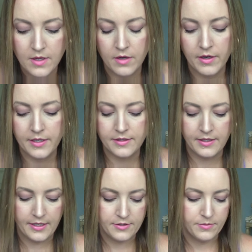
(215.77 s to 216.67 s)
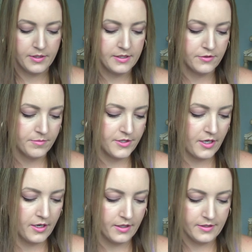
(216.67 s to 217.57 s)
Alright, the next one is from Tarte.